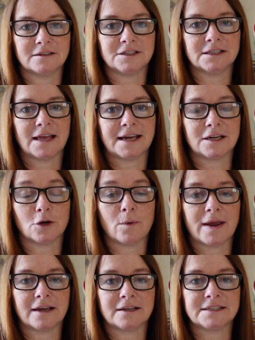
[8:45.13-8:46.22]
Do you like a
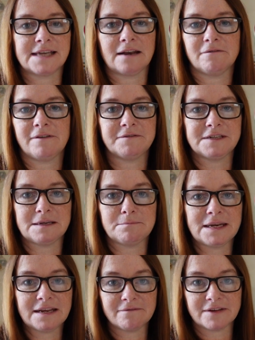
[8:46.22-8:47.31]
quick 10-15
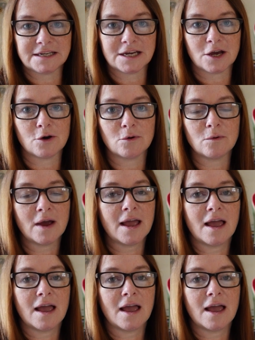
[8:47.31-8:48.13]
minute video,